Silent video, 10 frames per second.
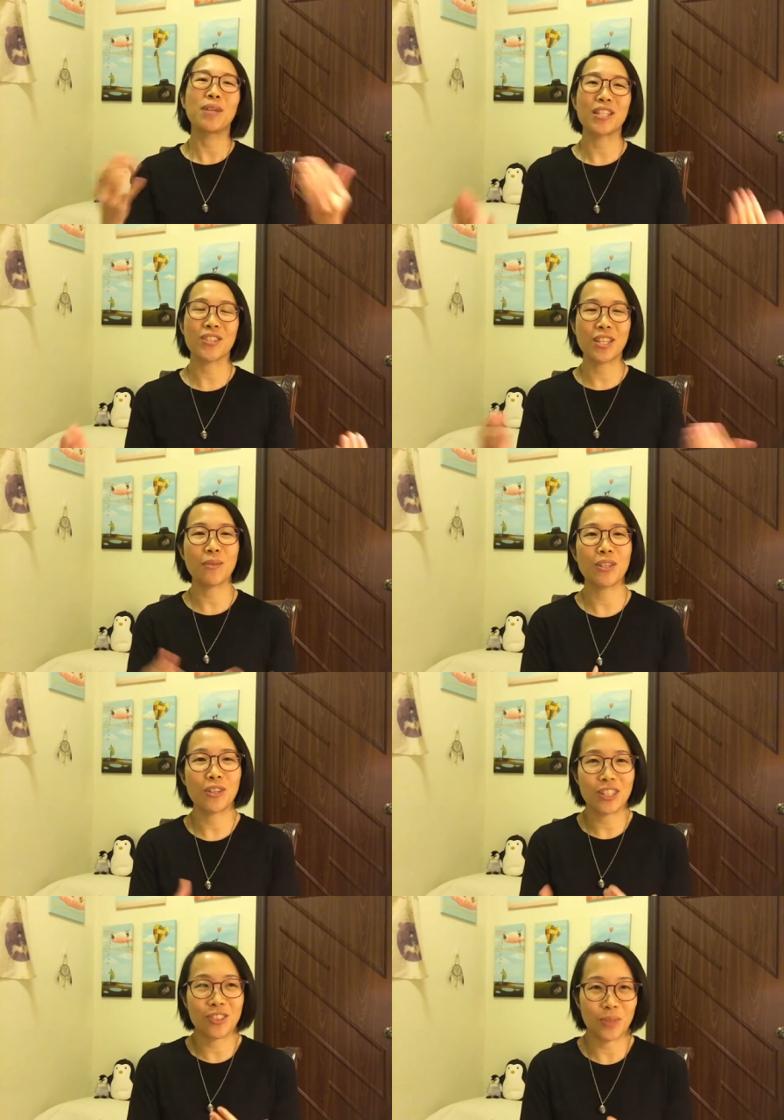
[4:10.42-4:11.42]
because you see when
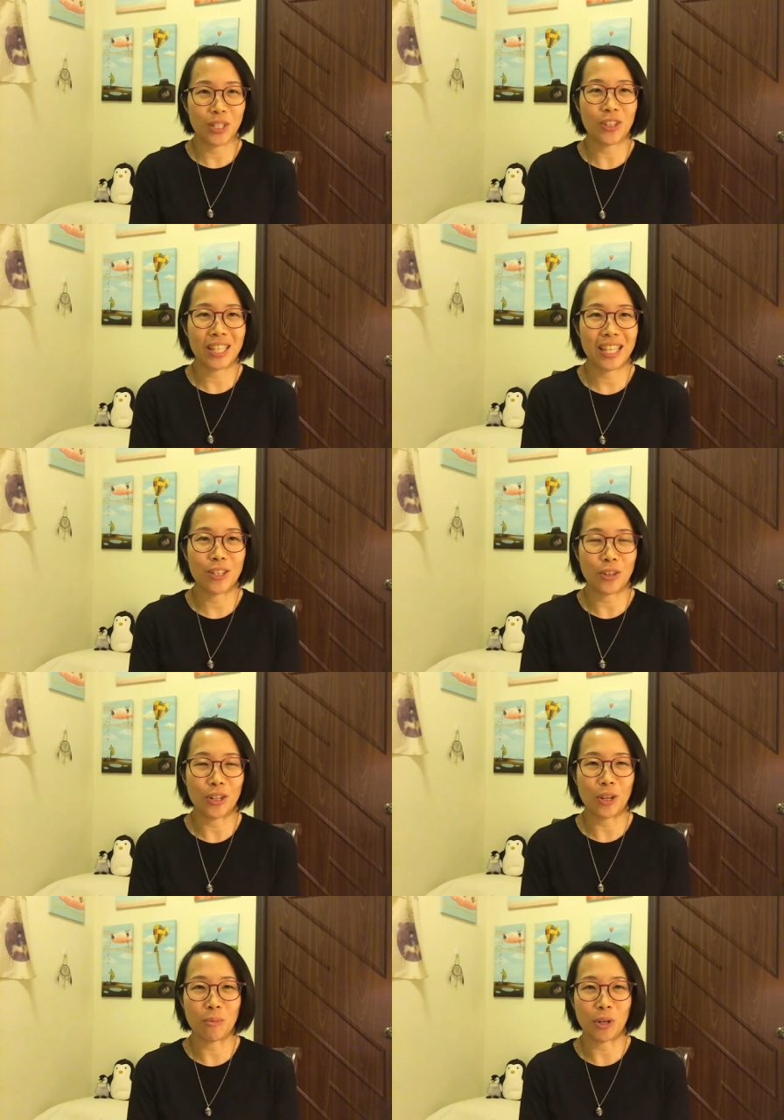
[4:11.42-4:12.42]
you're when you're a kid you're a
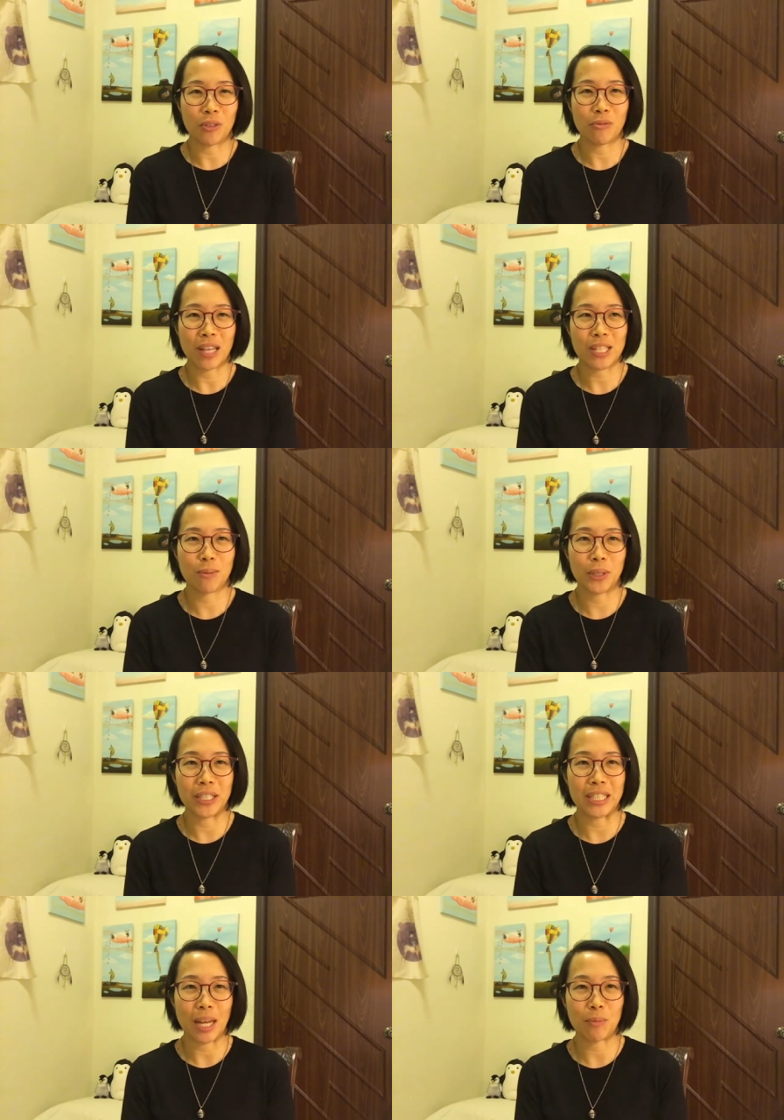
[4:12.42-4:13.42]
lot more flexible
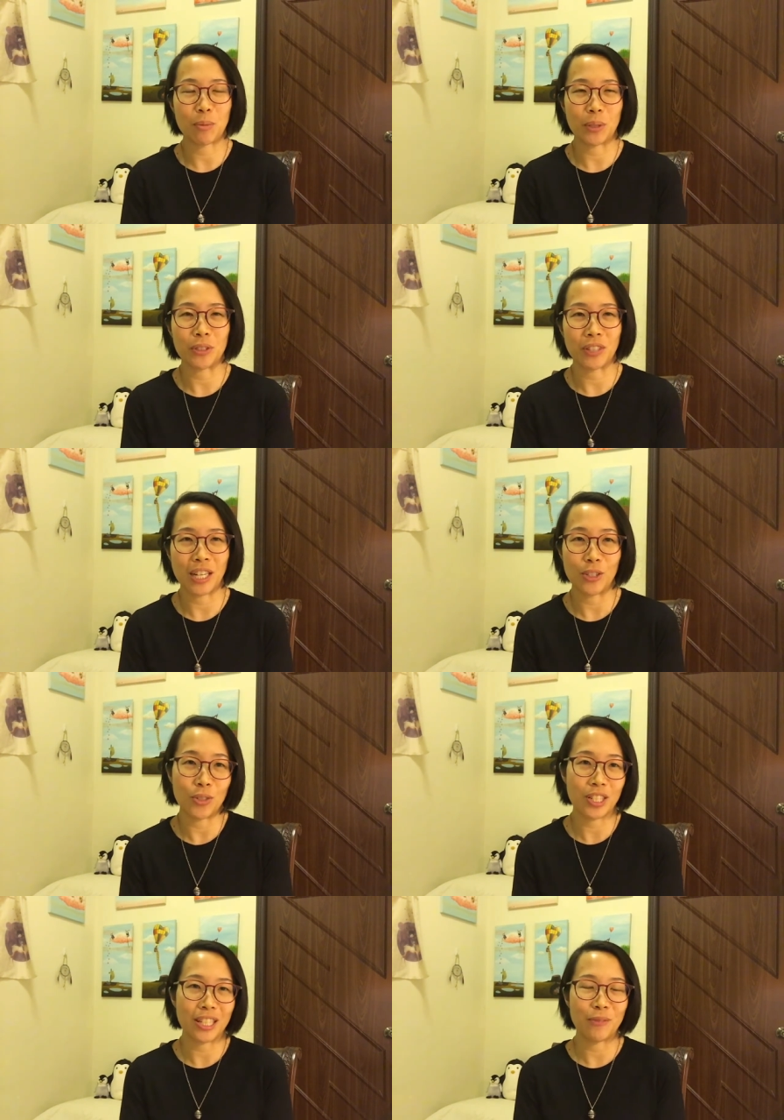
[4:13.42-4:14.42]
and adaptable right
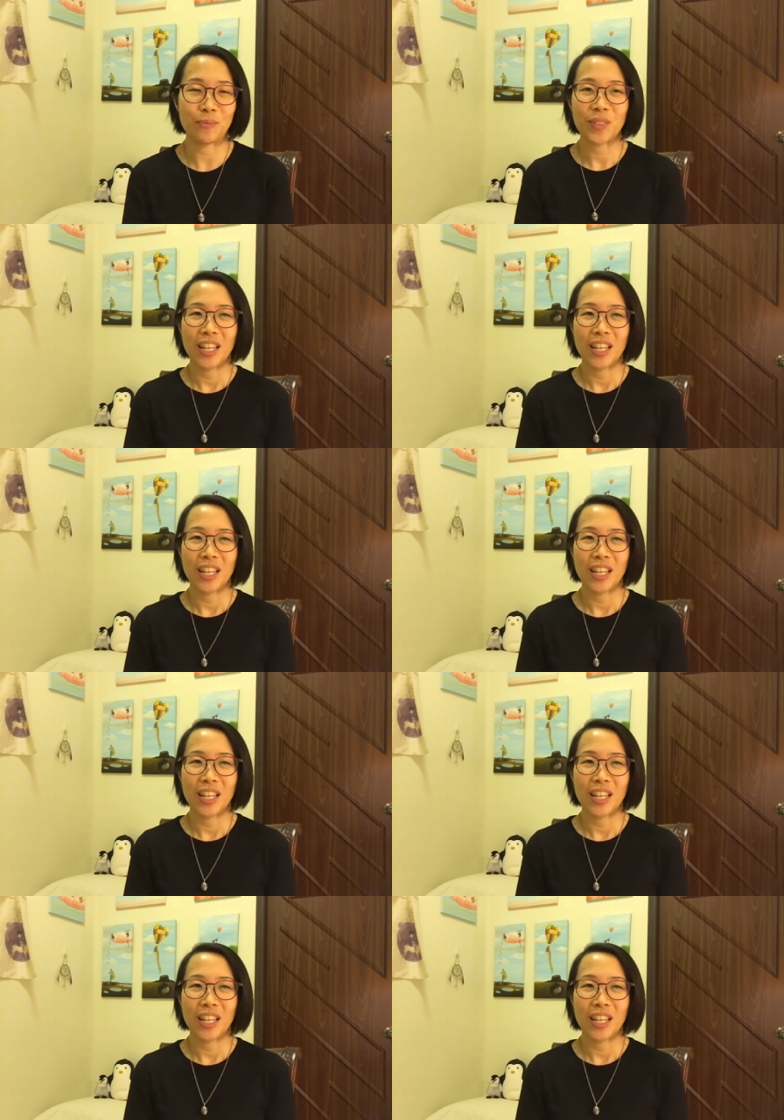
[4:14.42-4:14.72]
usually